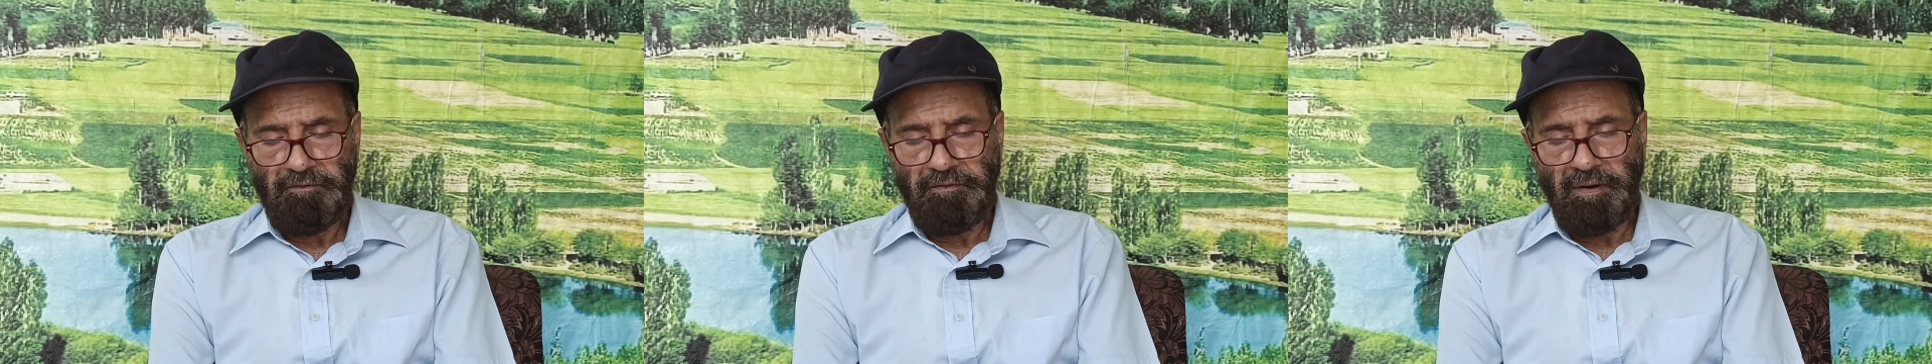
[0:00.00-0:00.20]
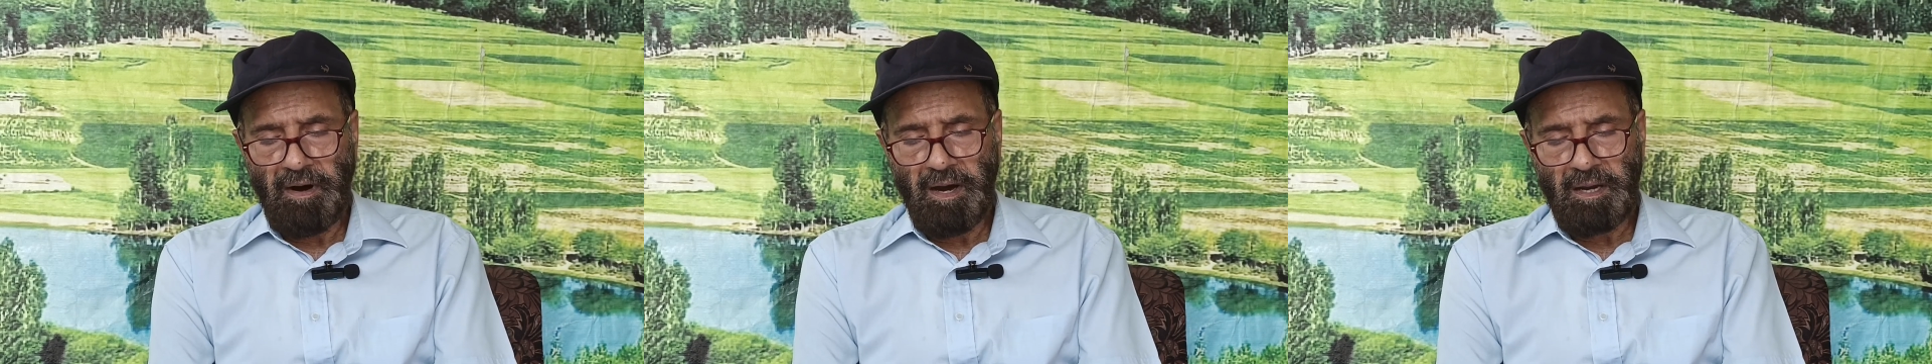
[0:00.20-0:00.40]

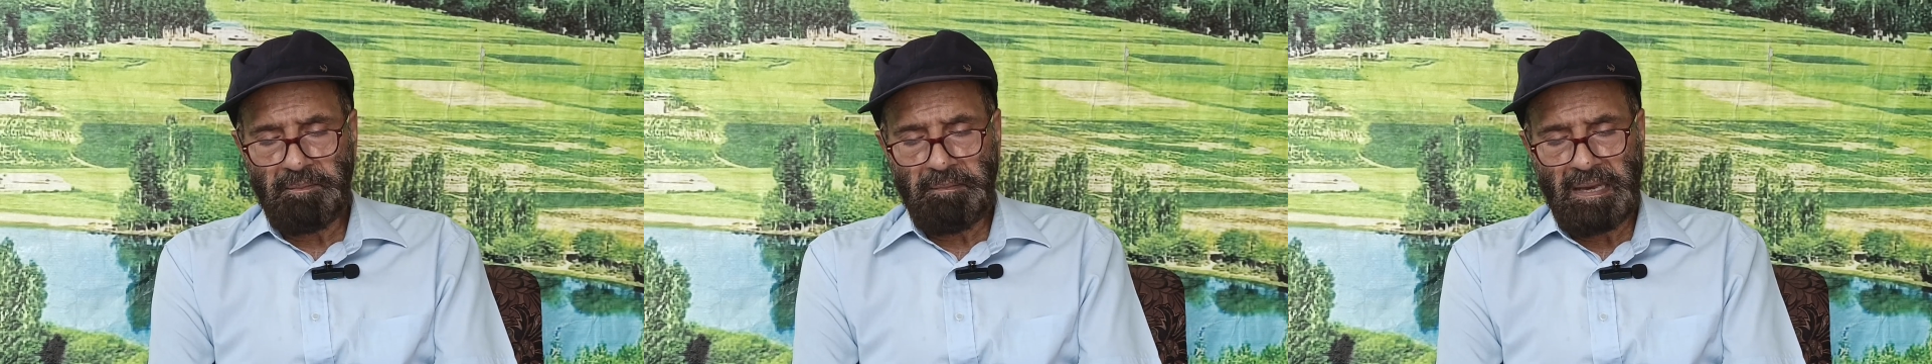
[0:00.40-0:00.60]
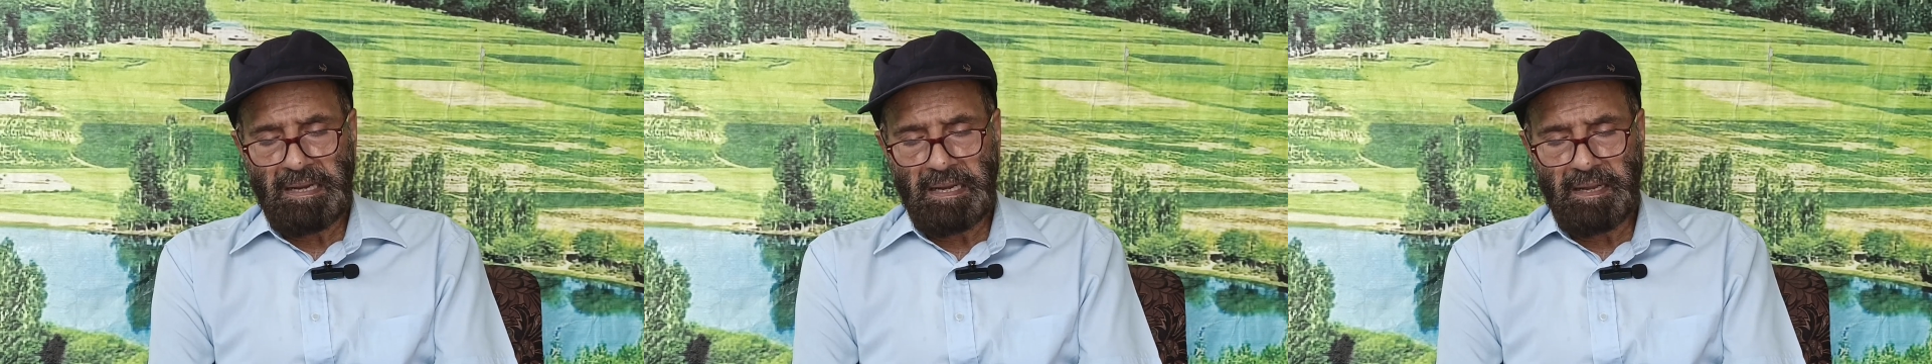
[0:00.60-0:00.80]
for
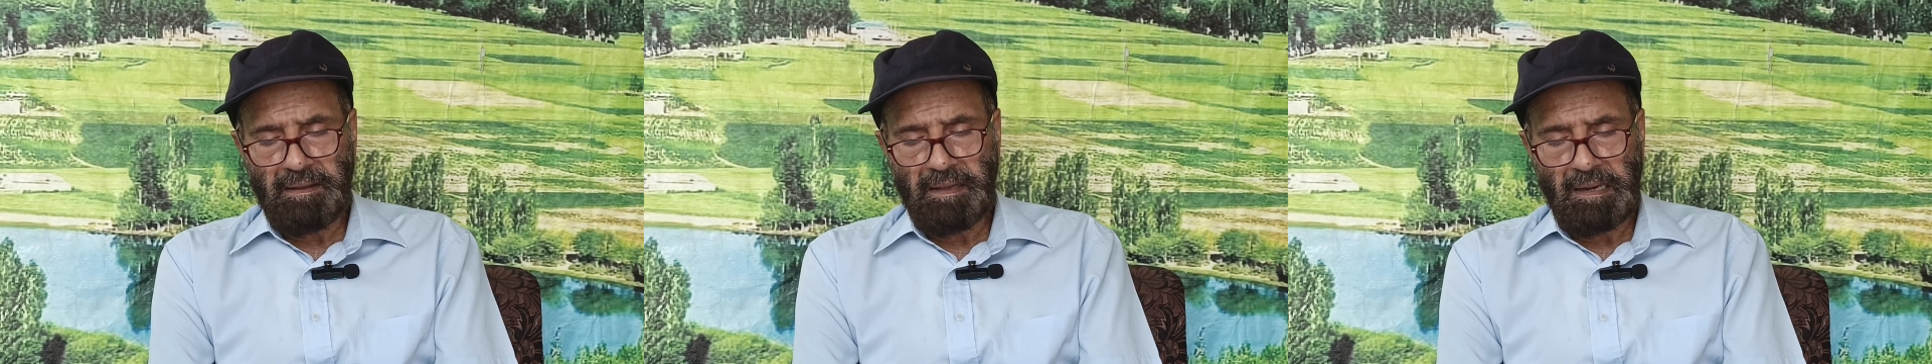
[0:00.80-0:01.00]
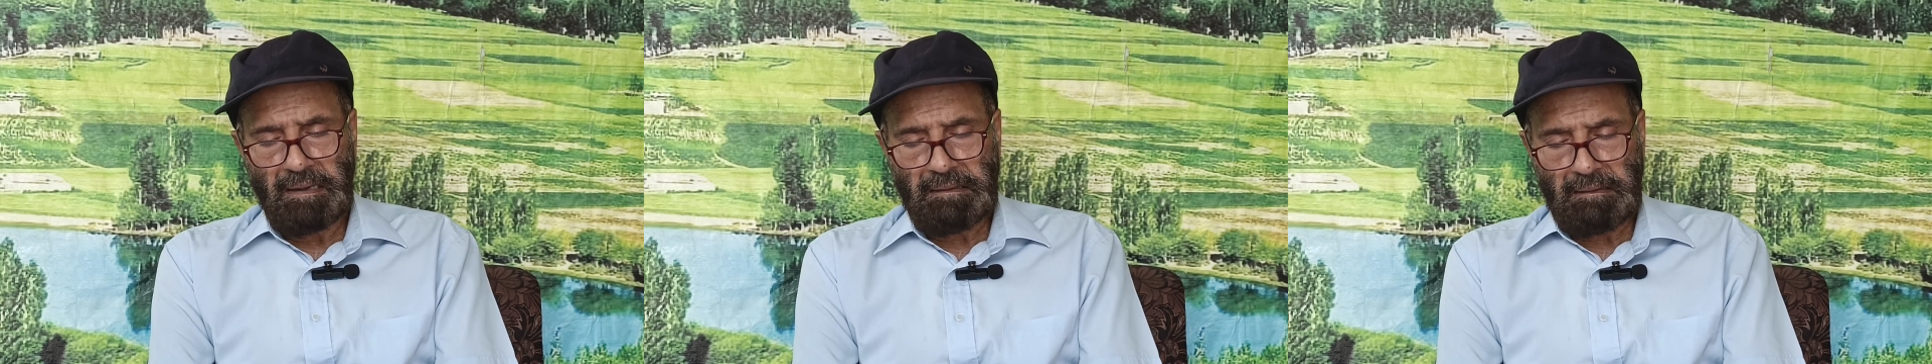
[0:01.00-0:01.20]

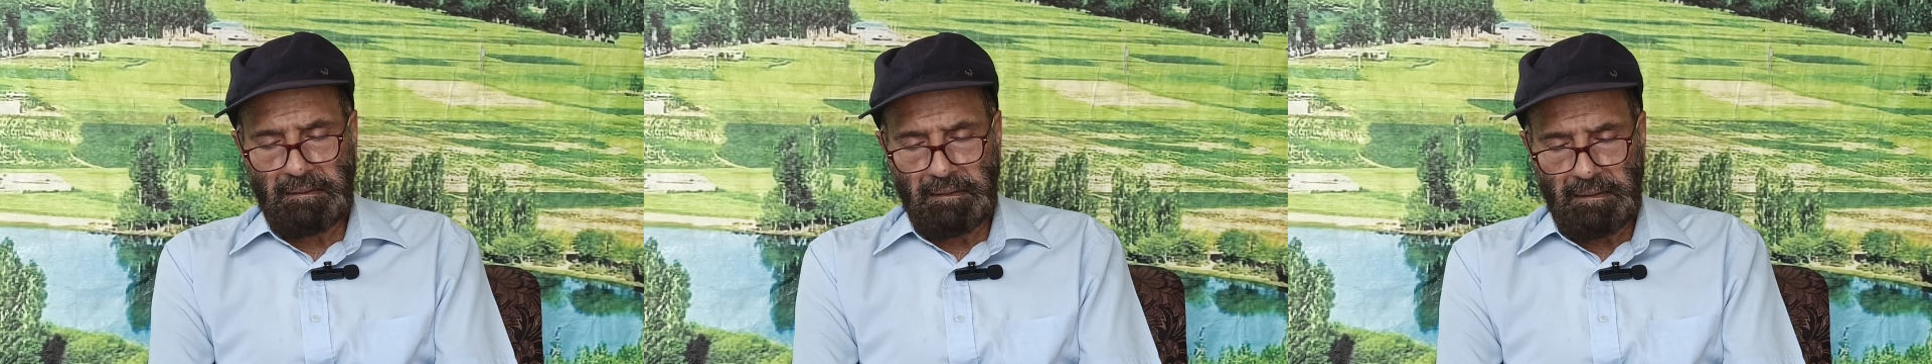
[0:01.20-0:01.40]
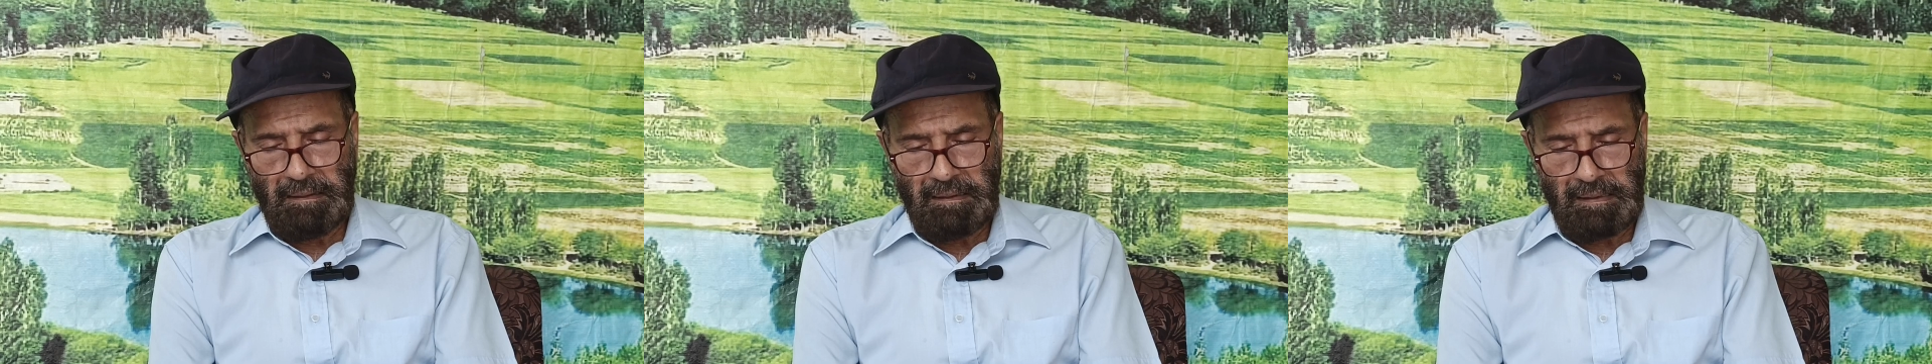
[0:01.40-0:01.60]
managing
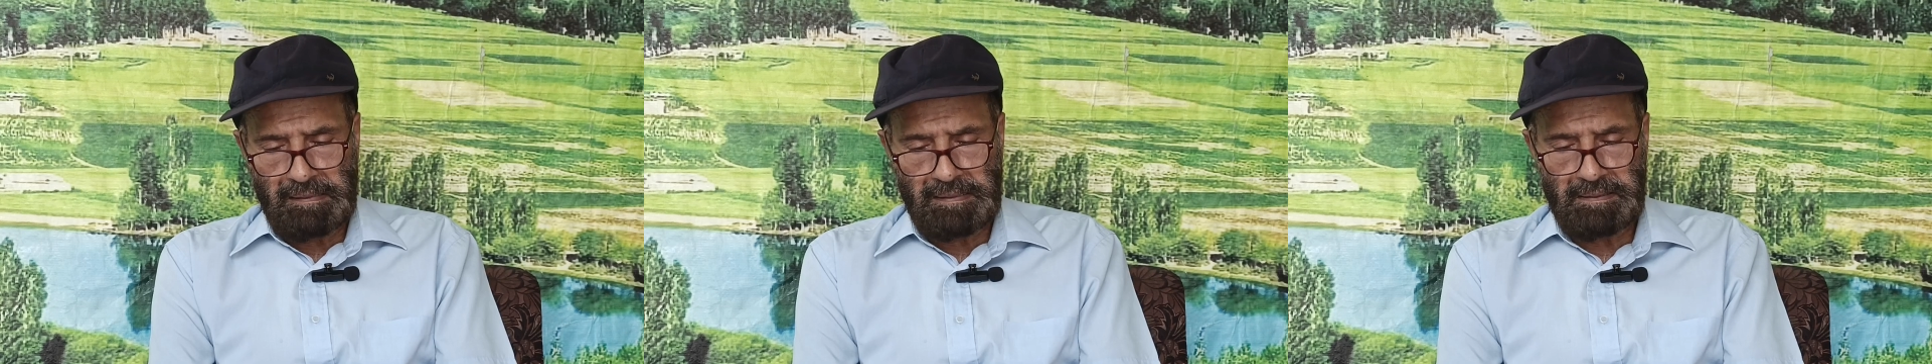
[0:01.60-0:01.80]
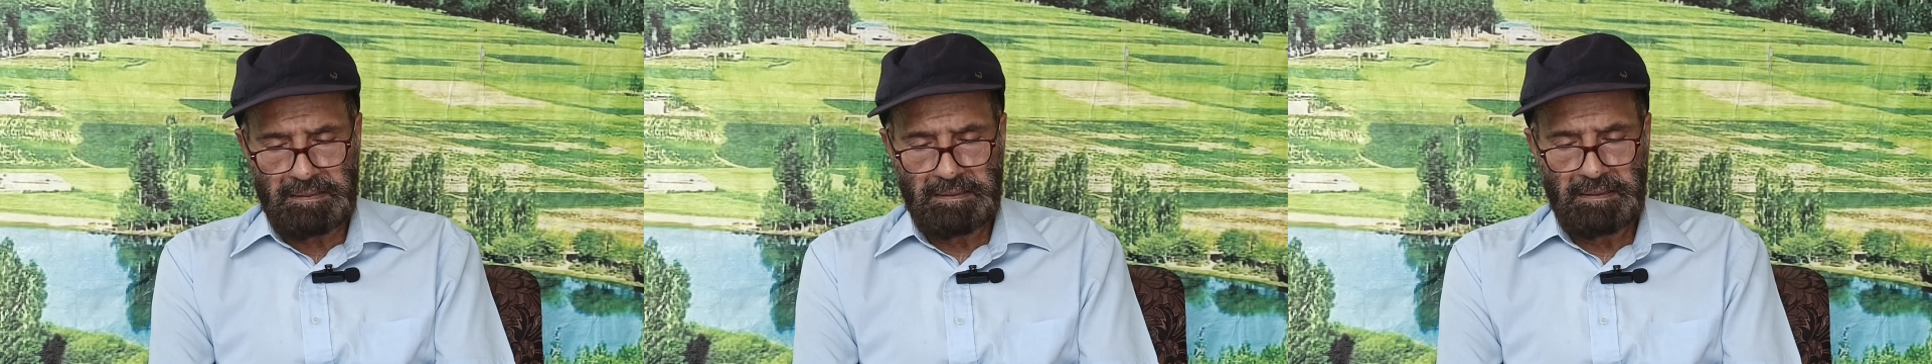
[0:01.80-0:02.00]

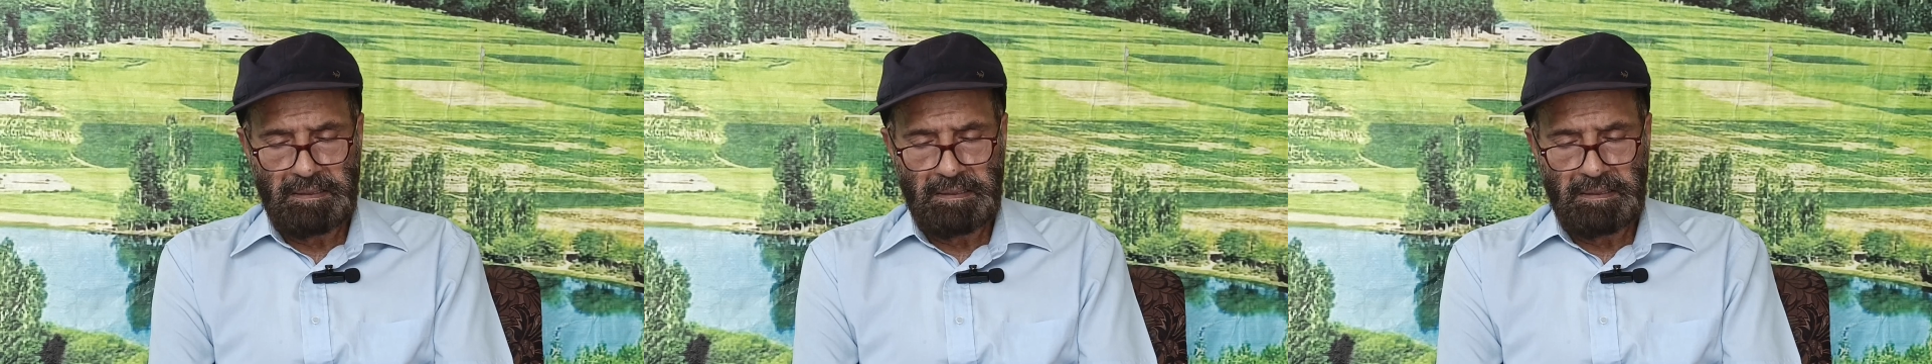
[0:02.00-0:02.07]
task,